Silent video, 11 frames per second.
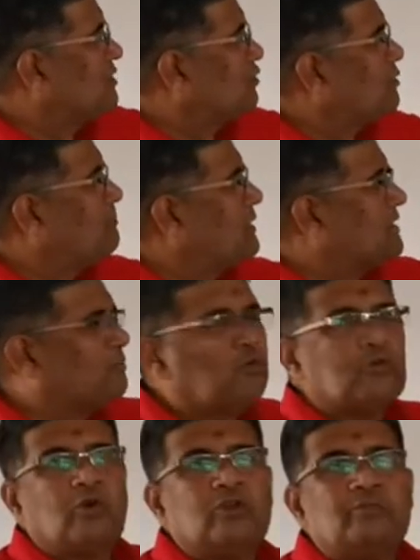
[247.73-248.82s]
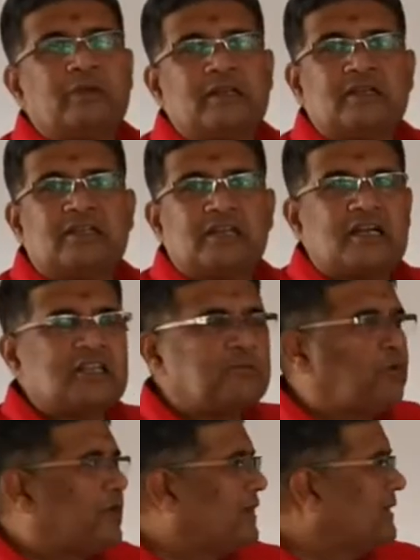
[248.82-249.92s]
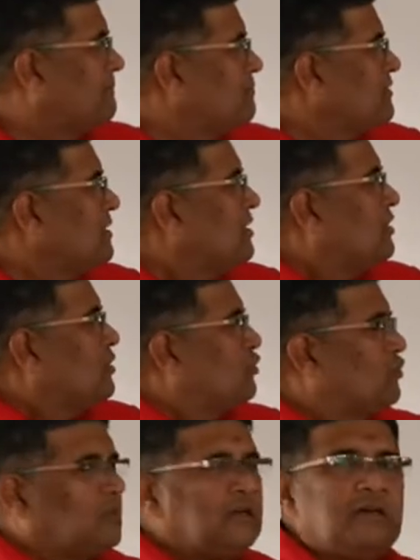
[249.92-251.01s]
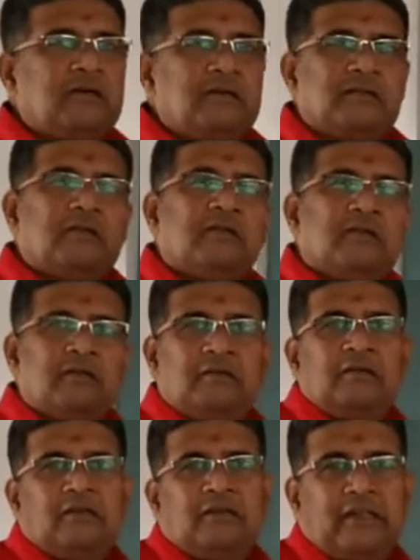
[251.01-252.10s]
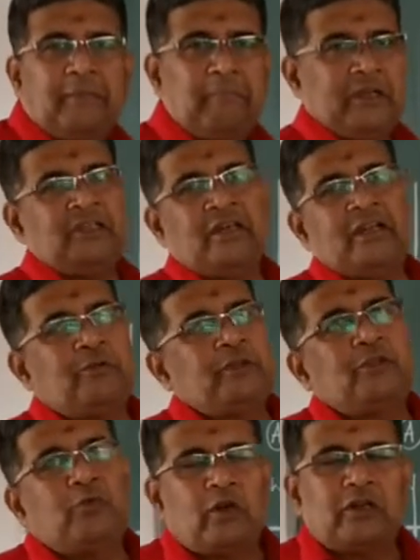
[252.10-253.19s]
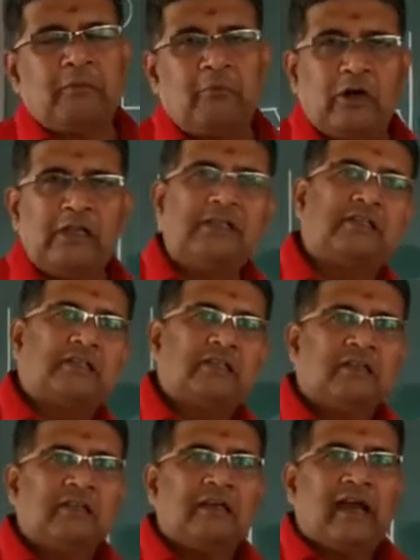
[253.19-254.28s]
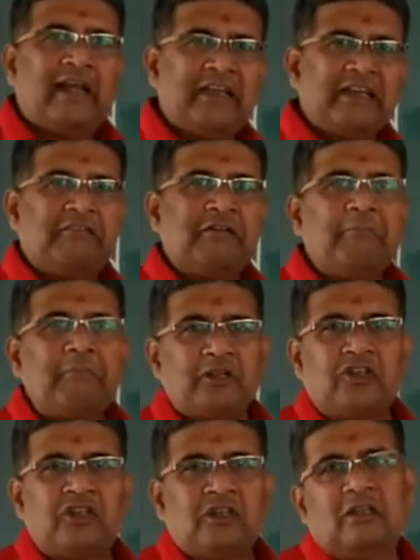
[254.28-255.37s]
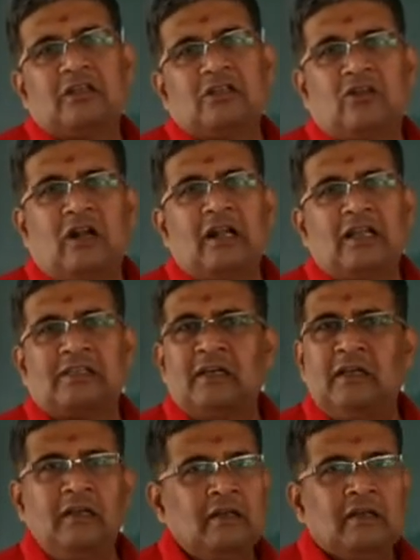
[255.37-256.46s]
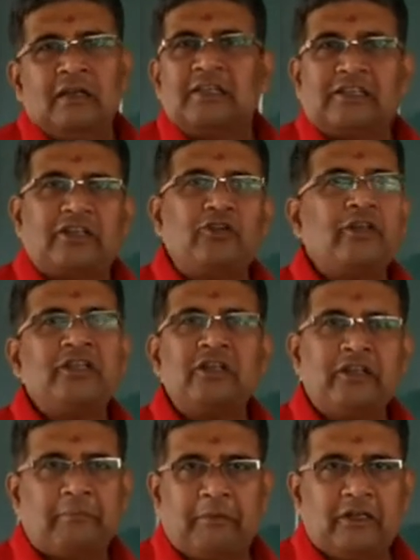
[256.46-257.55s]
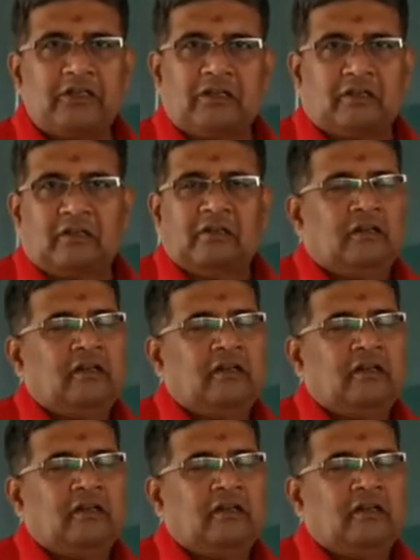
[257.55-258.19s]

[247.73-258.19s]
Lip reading: it occupies more volume and it starts boiling. So the temperature at which water boils at a given pressure is called as the saturation temperature.